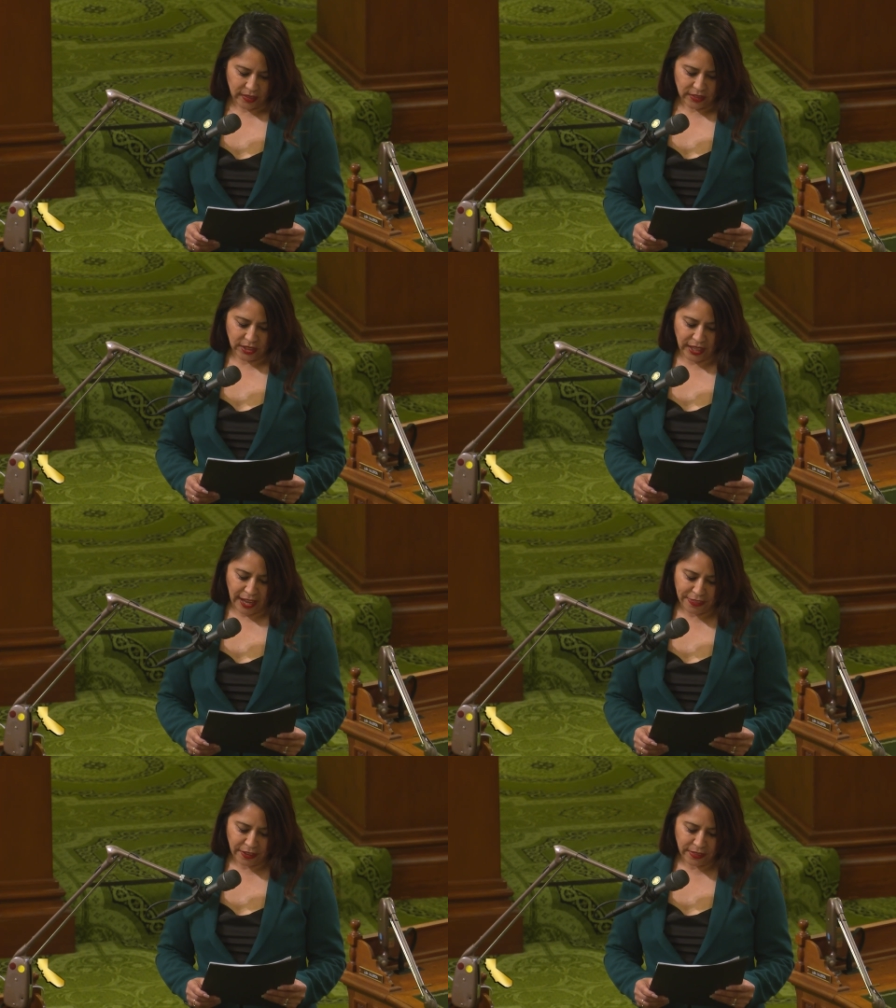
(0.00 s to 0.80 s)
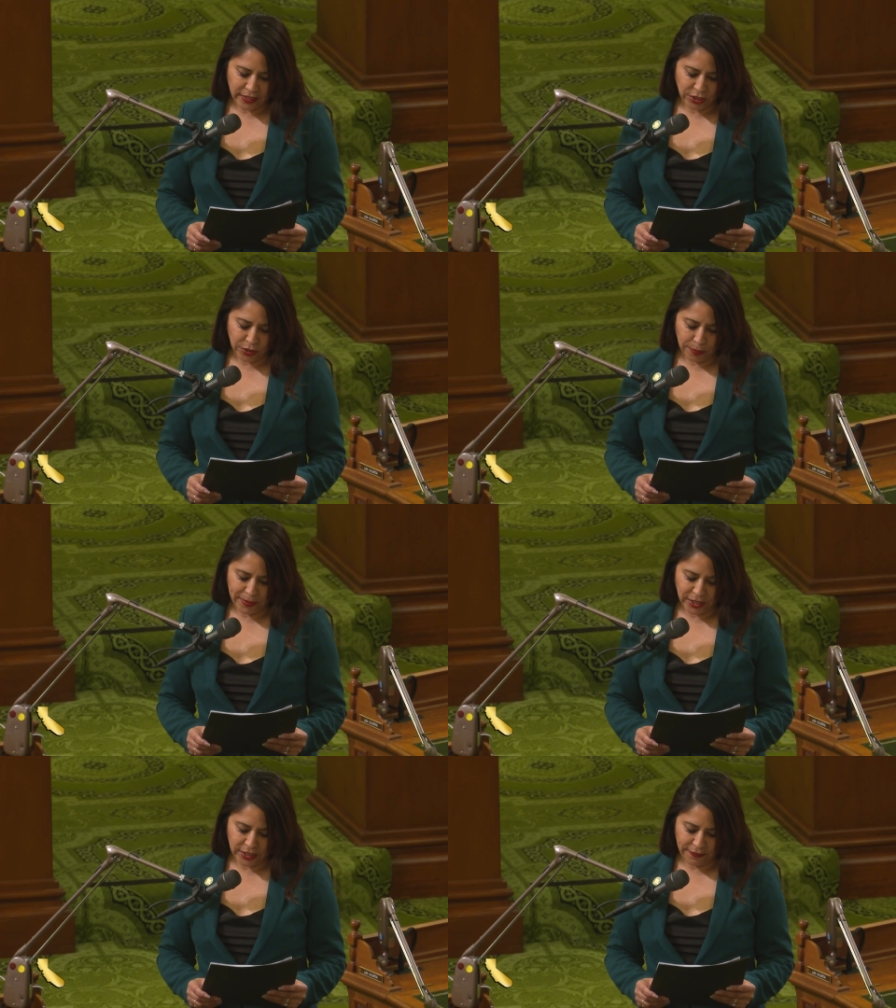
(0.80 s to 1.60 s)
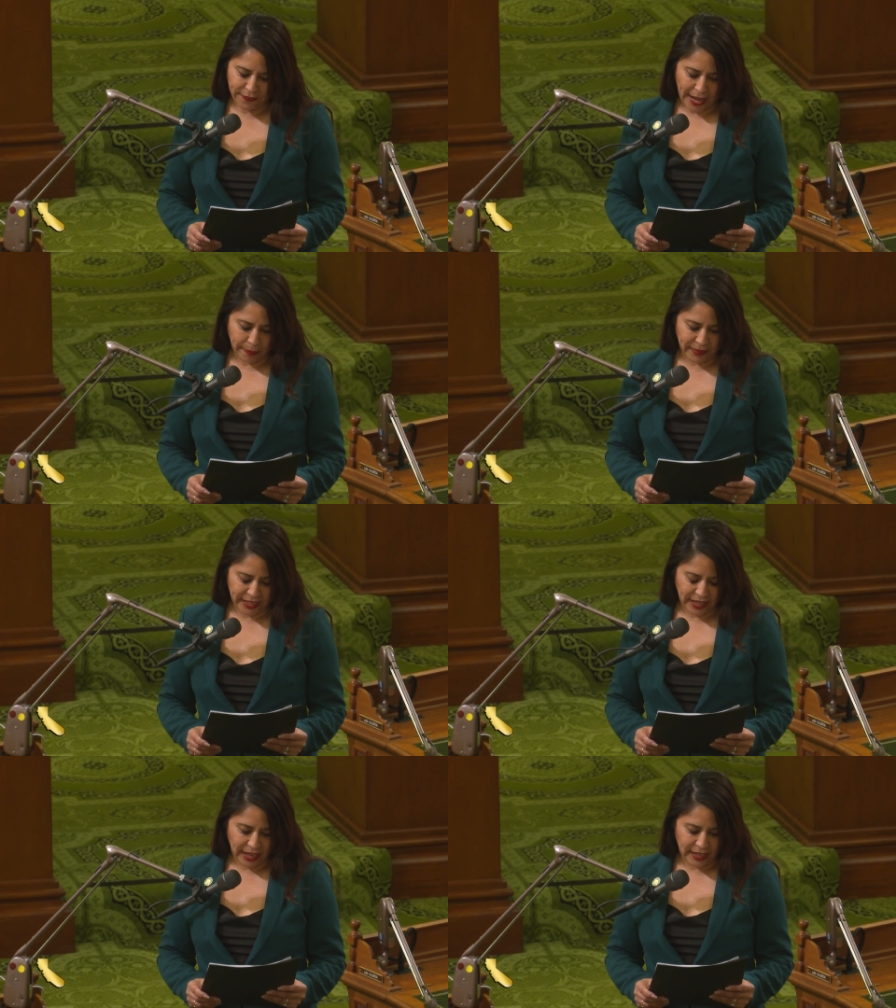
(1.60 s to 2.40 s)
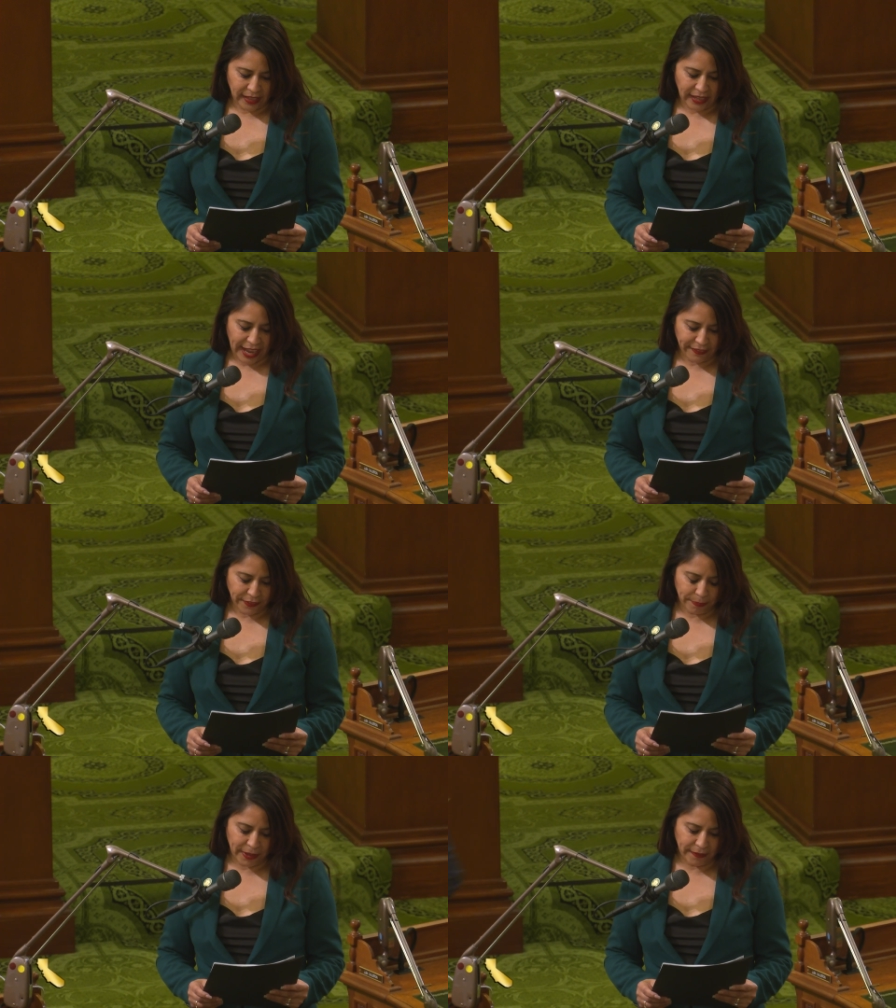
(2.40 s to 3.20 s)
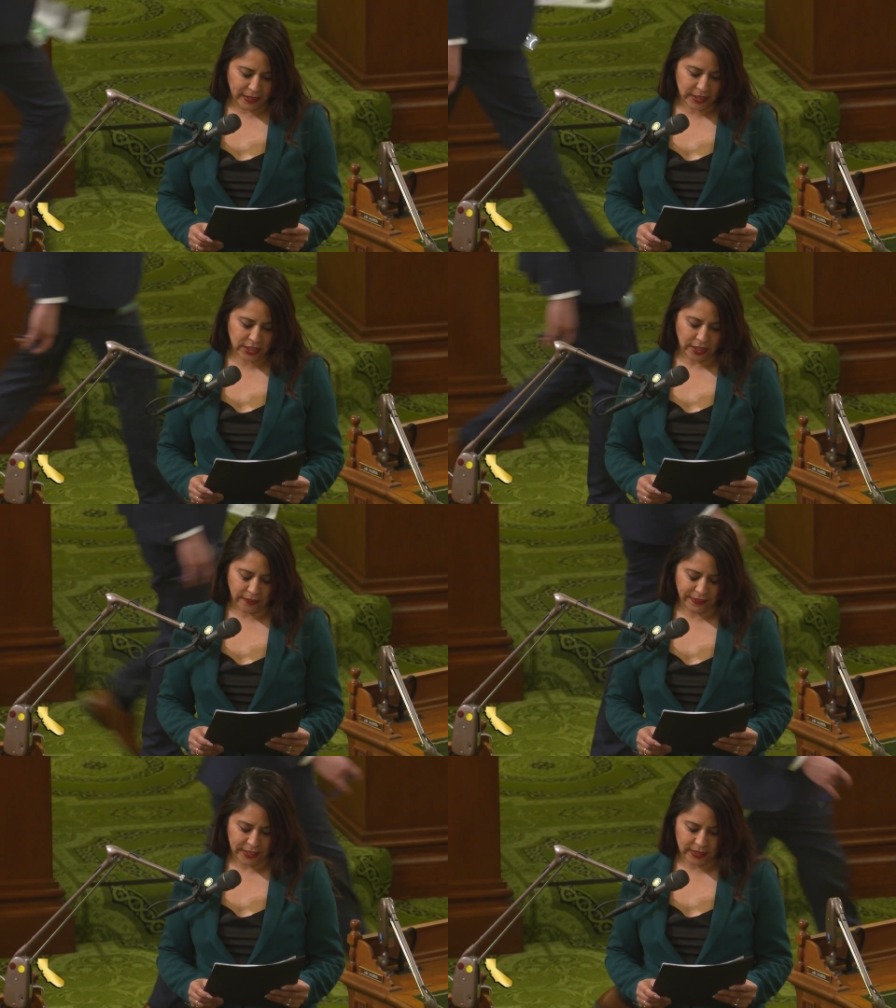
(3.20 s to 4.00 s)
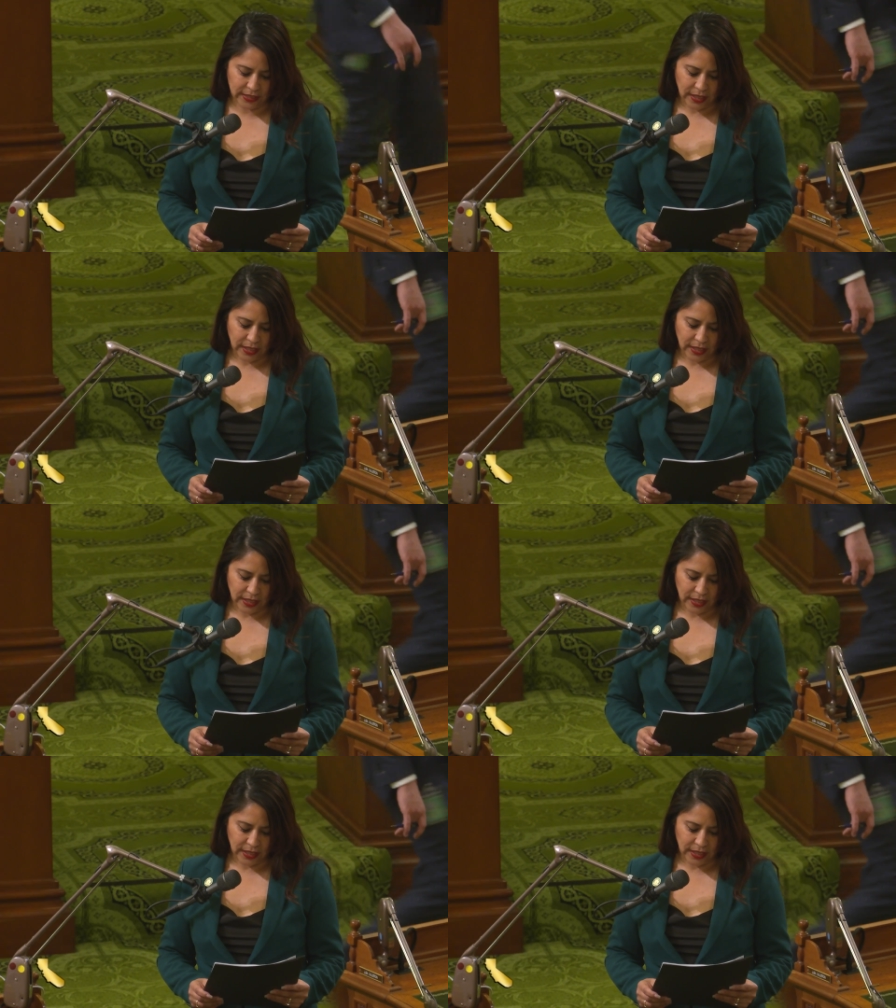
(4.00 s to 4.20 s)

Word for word: Together, the two built a family and a life of public service,